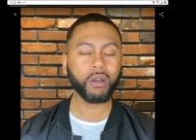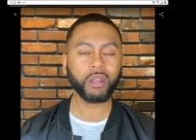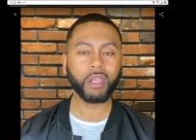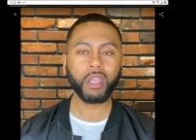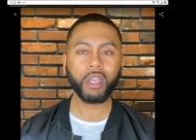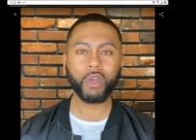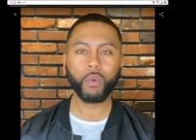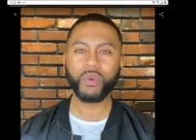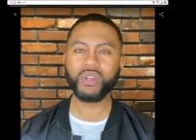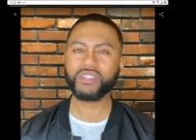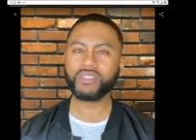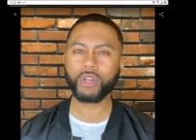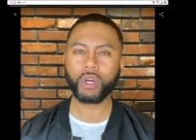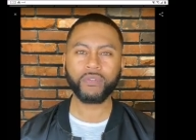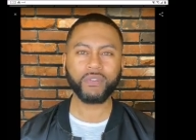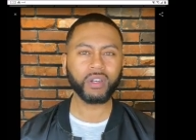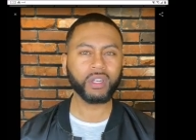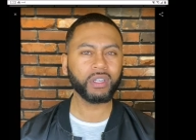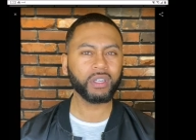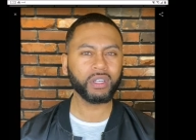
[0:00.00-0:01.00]
We serve a
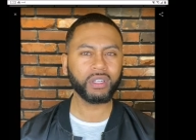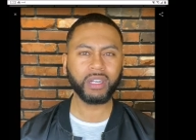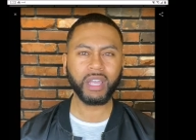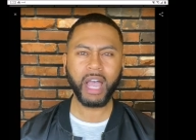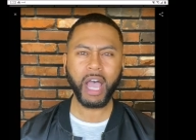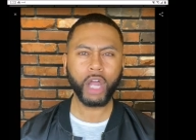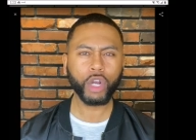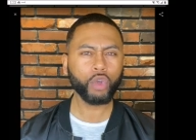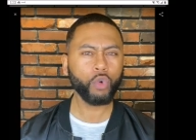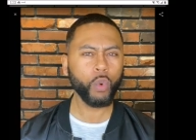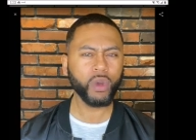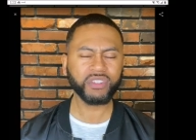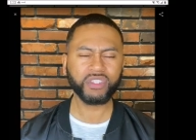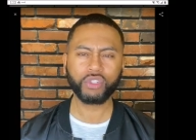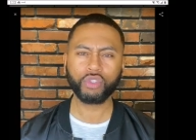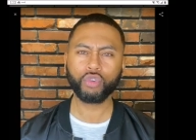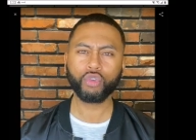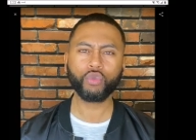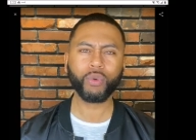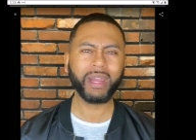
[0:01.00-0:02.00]
good God who wants to do
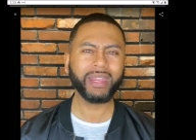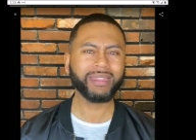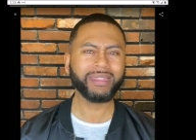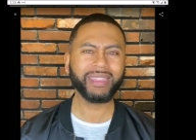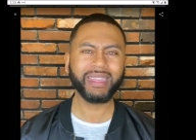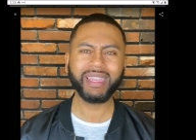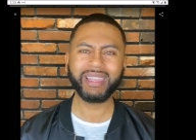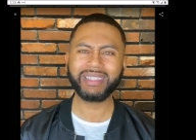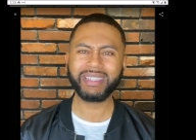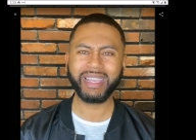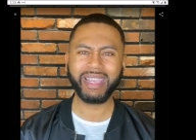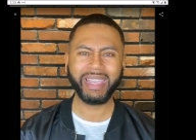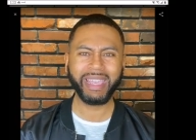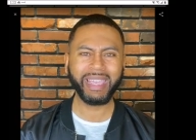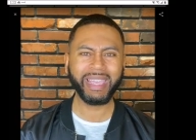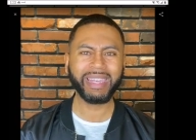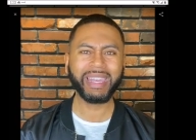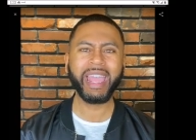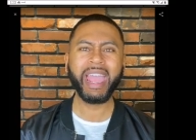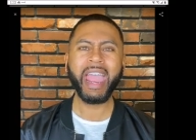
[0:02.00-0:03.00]
great things
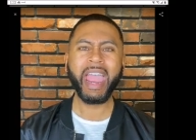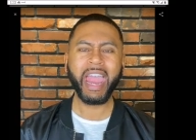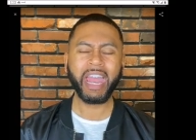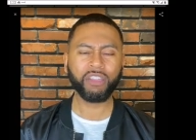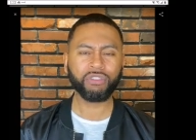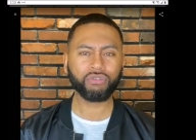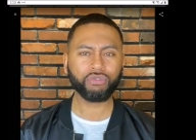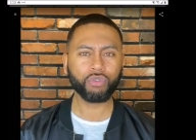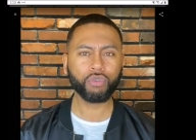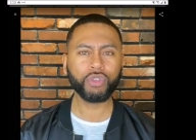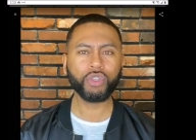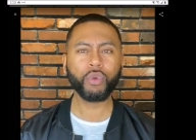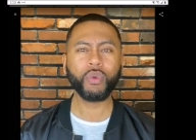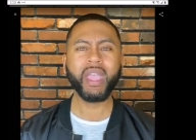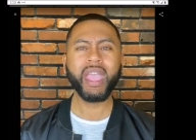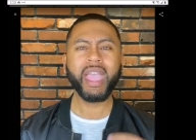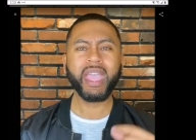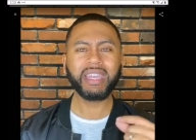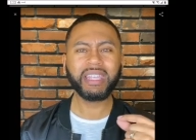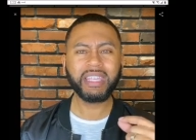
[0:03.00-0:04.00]
in and through you.
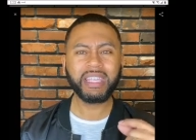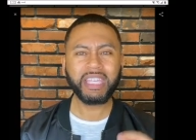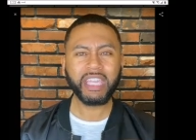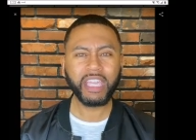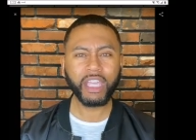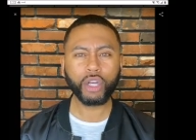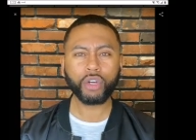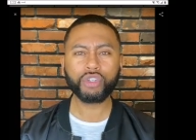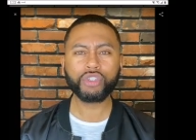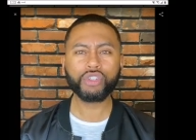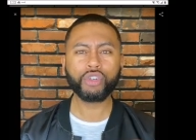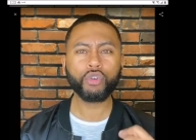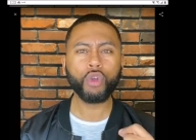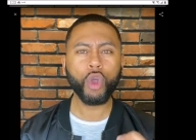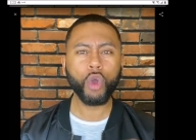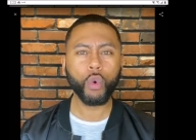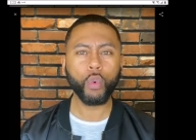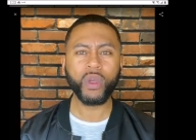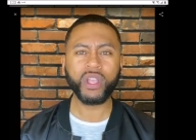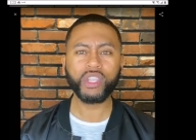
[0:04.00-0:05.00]
And he hears you
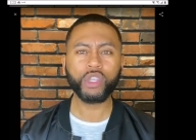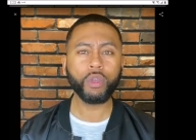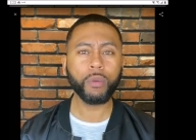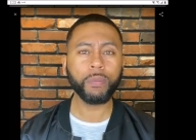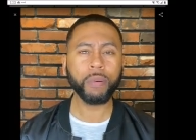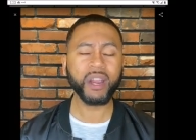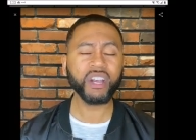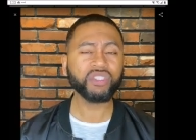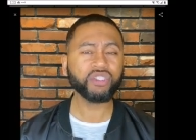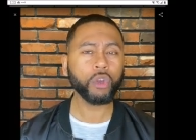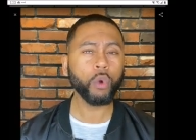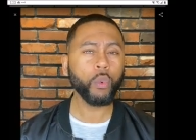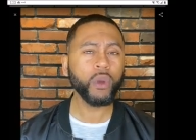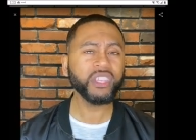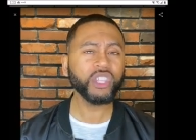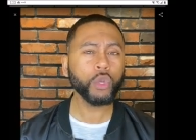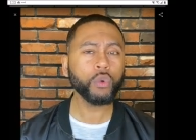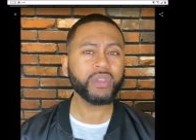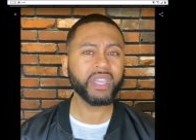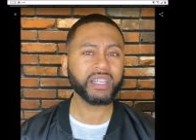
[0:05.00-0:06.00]
when you pray. So when you
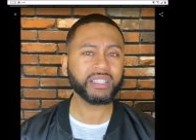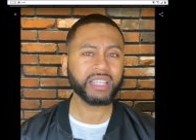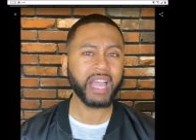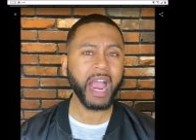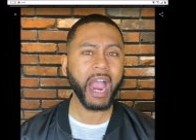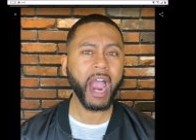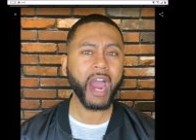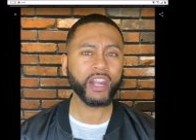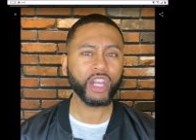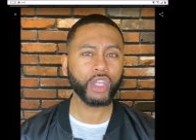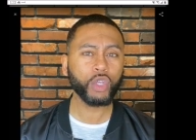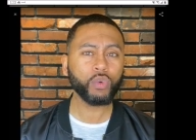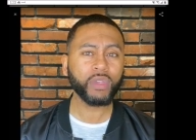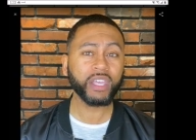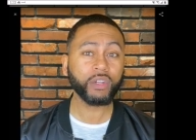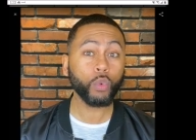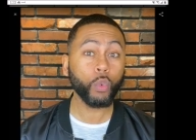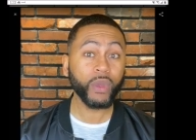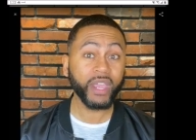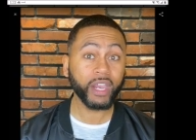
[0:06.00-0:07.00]
get tired and you get
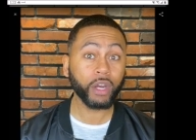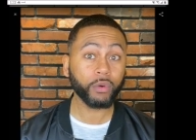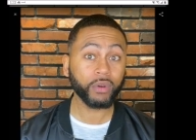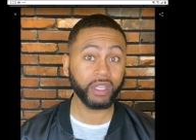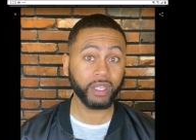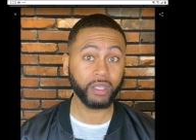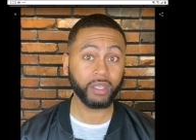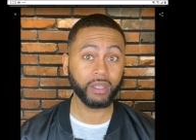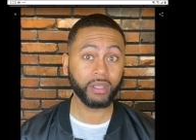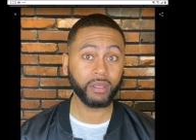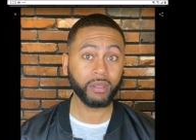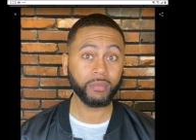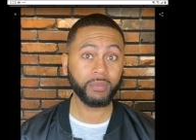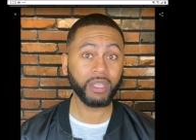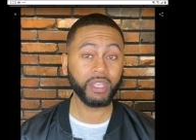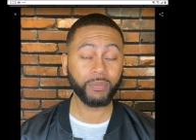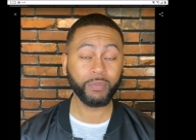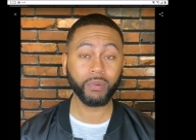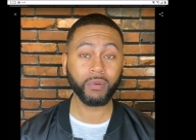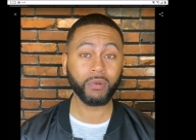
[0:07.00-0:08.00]
weary,
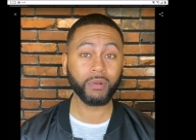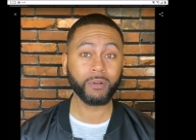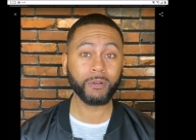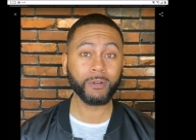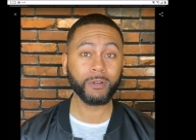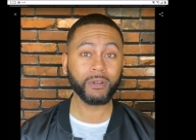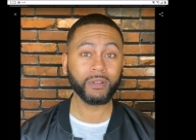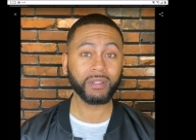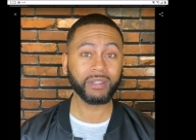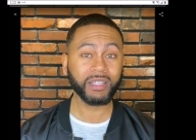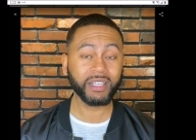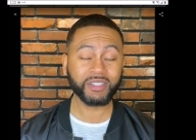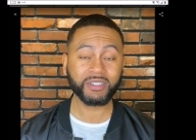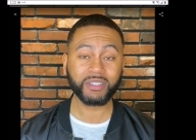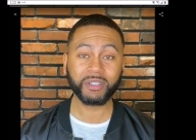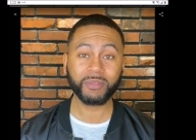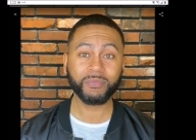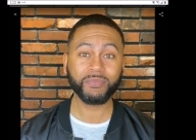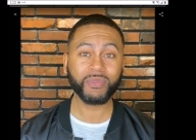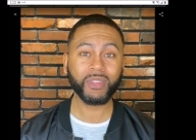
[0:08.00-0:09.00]
people, listen,
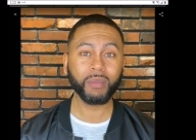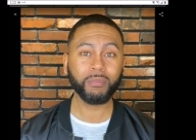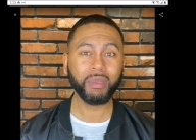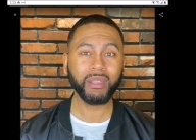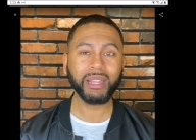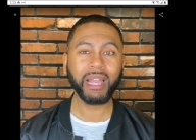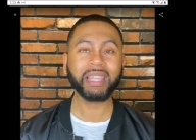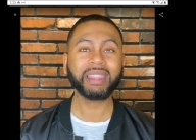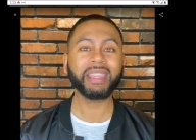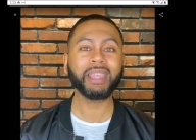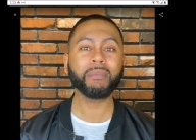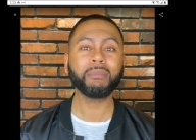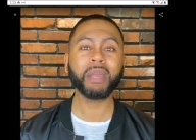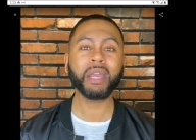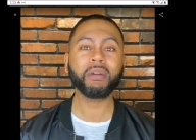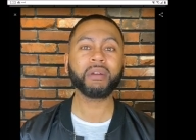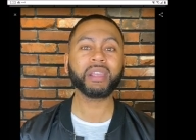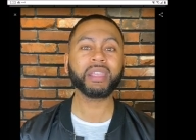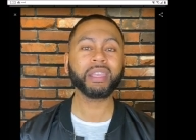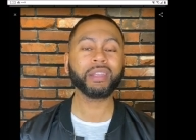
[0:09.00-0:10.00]
be like the
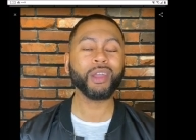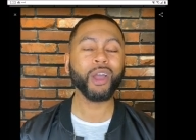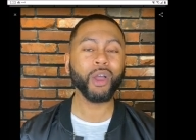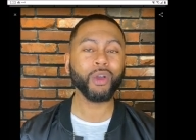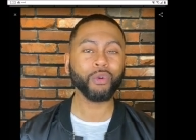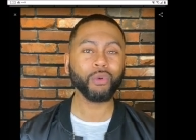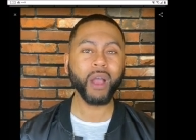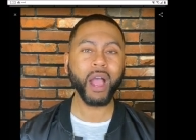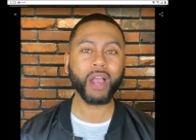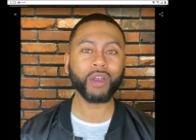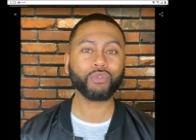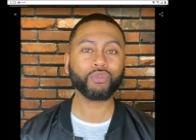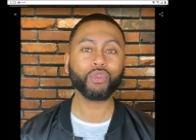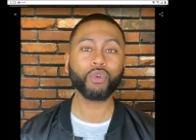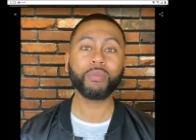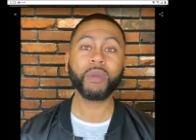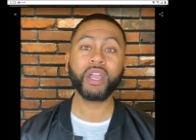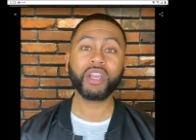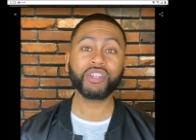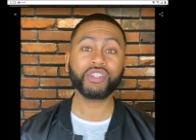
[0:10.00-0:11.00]
American rock
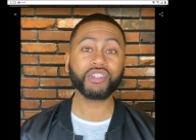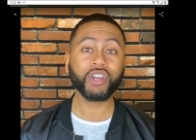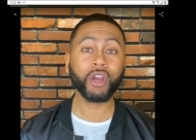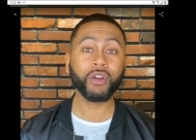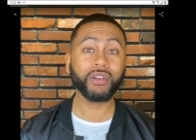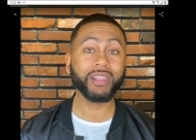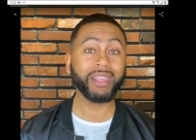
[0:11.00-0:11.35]
group Journey and